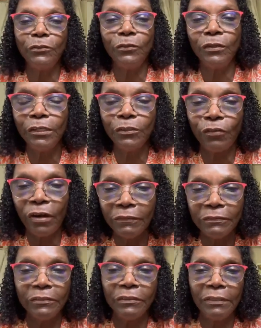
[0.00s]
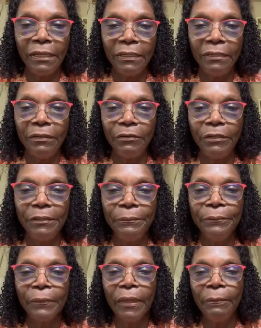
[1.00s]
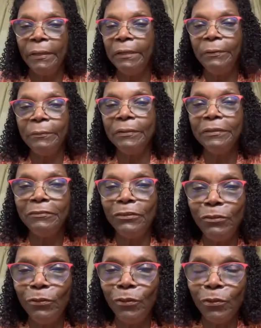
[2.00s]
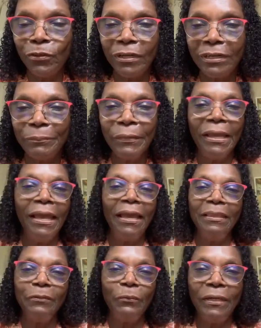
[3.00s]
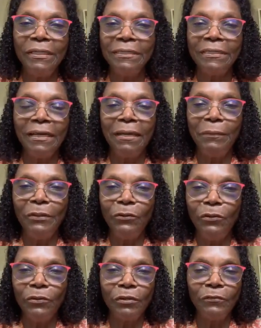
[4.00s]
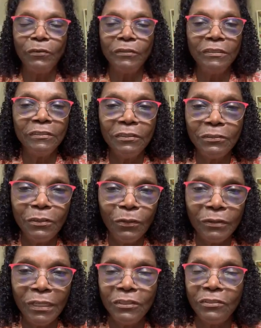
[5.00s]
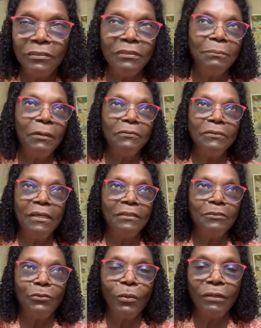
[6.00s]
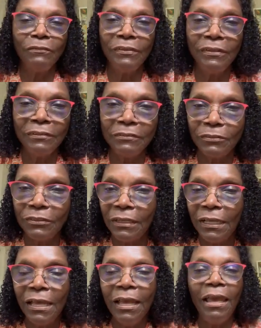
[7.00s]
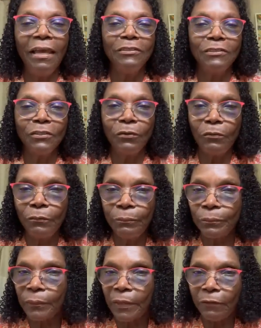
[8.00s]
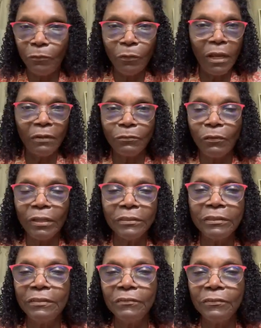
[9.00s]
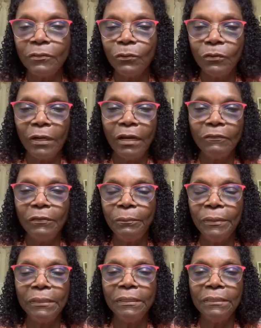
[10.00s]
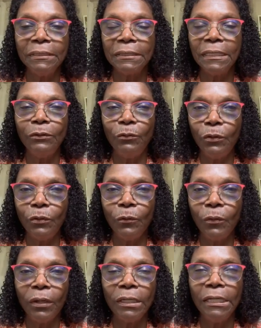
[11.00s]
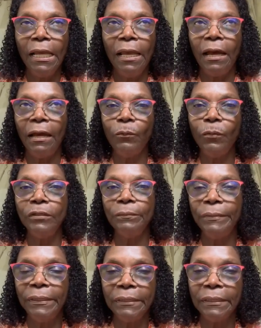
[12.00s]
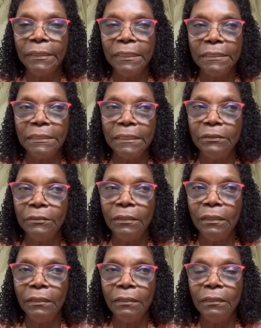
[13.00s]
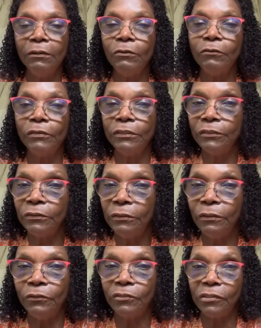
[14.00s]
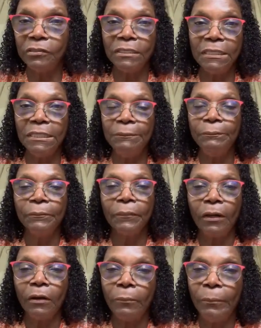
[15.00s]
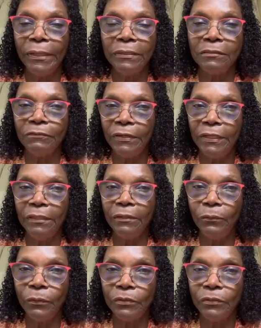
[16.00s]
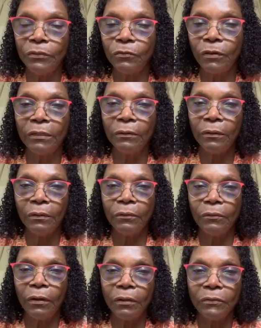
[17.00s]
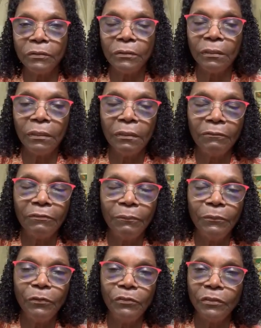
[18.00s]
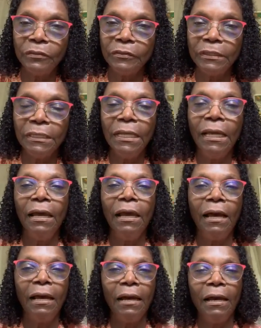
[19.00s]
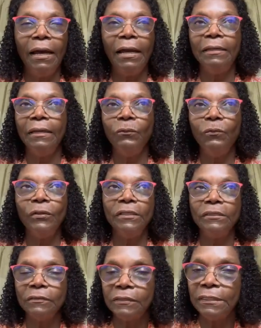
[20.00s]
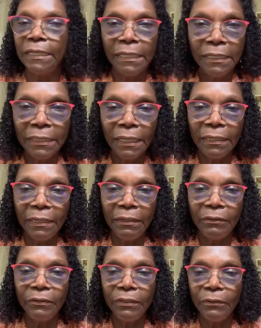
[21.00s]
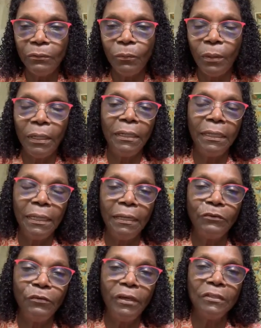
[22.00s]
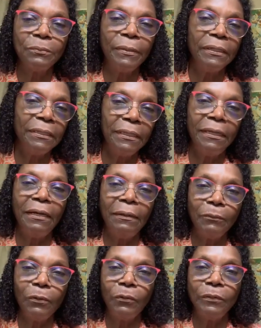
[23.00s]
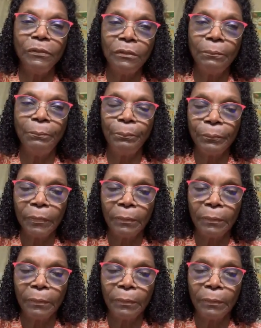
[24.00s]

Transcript: long as you can travel to that area. Many people live in New York, and the waiting time in New York for deceased donation is about 10 to 12 years. And so if you have relatives or have the ability to say, you know what, I want to be in the list in over in New Jersey or Pennsylvania, which is right across from New Jersey, and I'm willing to stay in that area when I get transplanted, then I'm going to